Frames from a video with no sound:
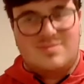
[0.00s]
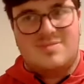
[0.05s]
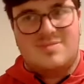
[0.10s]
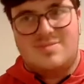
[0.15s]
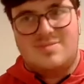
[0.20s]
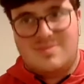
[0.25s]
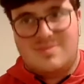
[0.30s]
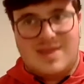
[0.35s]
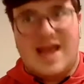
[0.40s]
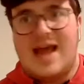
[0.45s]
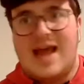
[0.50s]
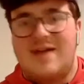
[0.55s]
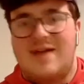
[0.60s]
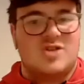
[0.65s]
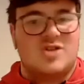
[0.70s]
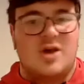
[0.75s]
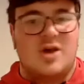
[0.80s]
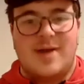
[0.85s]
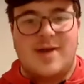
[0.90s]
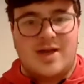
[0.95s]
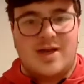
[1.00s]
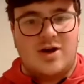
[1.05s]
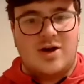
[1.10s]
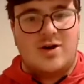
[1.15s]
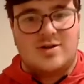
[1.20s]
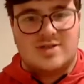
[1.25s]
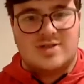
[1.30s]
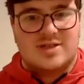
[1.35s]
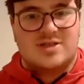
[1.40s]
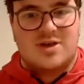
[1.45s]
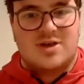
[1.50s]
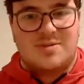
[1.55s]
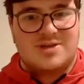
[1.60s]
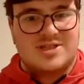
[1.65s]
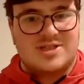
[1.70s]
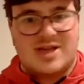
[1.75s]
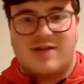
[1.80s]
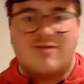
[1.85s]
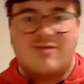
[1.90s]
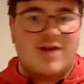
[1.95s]
they have so many holes, it's
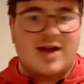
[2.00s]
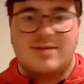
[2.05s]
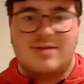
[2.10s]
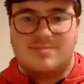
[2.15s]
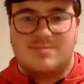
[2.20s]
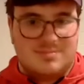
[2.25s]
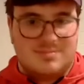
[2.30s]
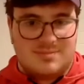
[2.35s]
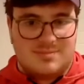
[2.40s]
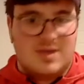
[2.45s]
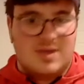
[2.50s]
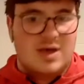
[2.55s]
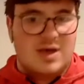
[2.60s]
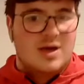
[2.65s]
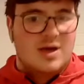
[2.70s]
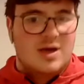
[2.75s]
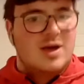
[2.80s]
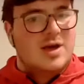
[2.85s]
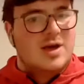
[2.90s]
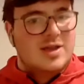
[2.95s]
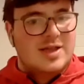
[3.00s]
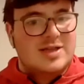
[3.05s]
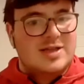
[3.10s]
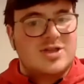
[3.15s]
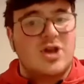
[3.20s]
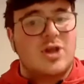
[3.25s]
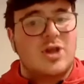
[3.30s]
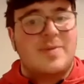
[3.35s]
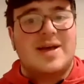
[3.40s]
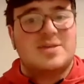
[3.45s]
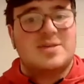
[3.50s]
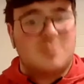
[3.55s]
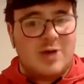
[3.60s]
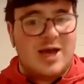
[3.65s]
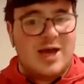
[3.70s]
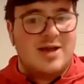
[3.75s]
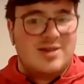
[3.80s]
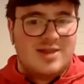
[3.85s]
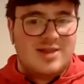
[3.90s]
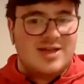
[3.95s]
almost like, right, they took the best
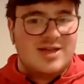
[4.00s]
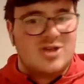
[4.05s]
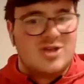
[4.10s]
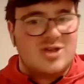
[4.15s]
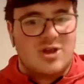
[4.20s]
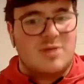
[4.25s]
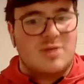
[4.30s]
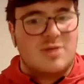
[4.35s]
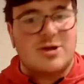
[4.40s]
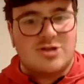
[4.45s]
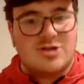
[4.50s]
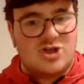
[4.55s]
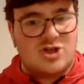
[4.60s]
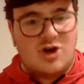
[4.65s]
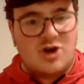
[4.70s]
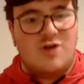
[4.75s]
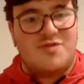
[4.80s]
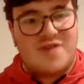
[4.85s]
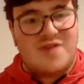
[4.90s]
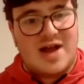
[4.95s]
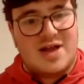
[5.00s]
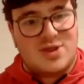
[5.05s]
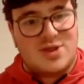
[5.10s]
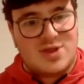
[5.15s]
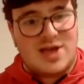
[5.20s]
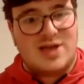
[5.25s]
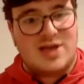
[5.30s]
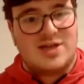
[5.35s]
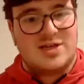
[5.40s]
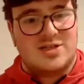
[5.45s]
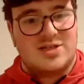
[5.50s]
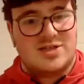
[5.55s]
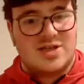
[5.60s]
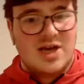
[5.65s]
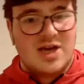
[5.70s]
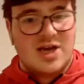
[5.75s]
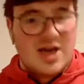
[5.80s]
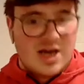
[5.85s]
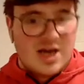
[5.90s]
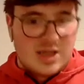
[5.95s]
player, they took the most surefire thing, because
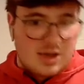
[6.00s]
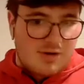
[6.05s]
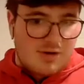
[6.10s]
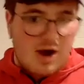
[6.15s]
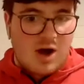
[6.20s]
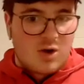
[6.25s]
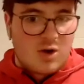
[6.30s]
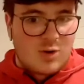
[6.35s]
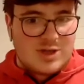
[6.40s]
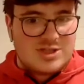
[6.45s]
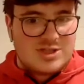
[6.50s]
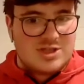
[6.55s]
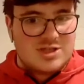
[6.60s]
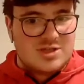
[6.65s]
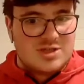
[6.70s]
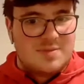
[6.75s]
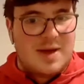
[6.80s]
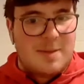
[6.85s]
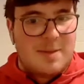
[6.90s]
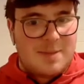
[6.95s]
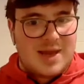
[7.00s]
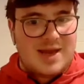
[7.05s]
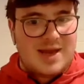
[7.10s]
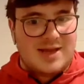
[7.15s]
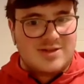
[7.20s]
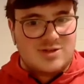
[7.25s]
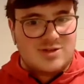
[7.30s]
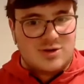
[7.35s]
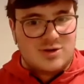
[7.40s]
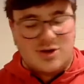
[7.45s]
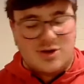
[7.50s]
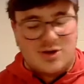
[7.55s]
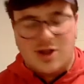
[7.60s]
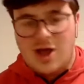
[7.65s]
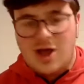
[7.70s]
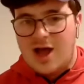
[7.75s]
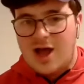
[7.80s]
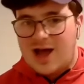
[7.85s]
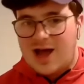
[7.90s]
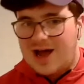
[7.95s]
there are questions about Penei Sewell,
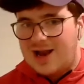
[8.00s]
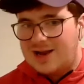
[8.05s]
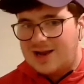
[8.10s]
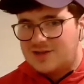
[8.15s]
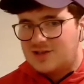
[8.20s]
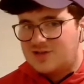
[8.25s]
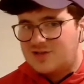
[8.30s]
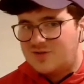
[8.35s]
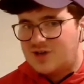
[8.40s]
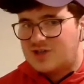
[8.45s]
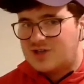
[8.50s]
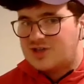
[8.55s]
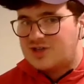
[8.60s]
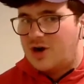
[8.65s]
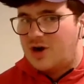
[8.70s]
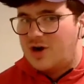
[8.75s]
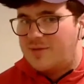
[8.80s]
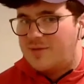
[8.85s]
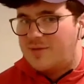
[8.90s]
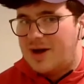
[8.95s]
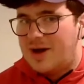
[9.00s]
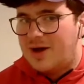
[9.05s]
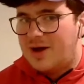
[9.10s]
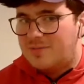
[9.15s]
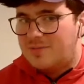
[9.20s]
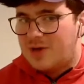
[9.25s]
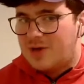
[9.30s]
and I just feel sorry about him